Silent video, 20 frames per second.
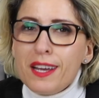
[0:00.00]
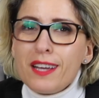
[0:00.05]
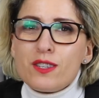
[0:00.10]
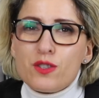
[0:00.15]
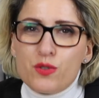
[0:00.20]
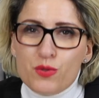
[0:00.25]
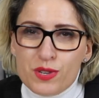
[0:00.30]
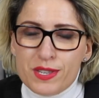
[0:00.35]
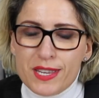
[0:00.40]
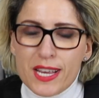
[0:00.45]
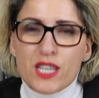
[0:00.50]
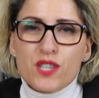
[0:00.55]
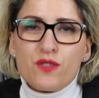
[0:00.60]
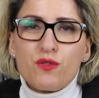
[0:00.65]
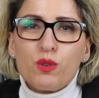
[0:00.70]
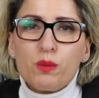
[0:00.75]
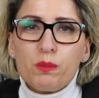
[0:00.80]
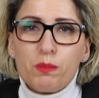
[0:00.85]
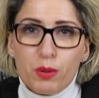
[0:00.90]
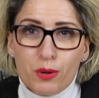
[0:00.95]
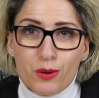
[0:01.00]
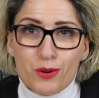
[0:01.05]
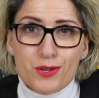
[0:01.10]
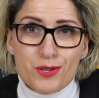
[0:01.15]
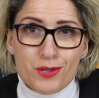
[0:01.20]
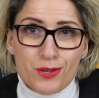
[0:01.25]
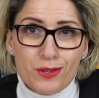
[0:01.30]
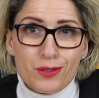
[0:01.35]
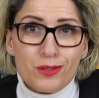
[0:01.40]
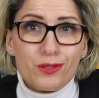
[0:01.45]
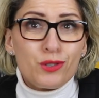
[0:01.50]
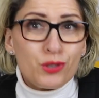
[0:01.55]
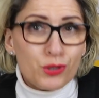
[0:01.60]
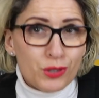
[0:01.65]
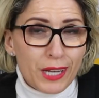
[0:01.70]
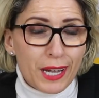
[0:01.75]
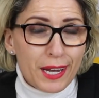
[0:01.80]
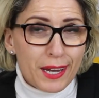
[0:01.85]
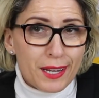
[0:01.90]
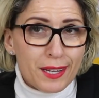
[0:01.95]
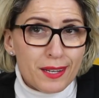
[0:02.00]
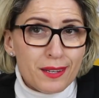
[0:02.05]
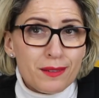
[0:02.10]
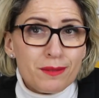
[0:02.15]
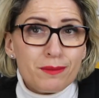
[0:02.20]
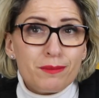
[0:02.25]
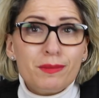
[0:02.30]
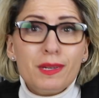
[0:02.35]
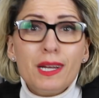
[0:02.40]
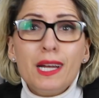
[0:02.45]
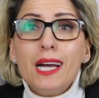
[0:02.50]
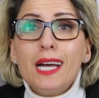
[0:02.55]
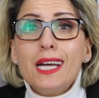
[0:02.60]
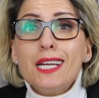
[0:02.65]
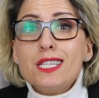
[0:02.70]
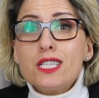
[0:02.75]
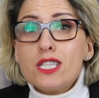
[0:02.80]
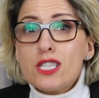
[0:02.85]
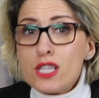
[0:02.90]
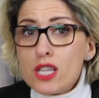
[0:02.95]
a successful person today, it's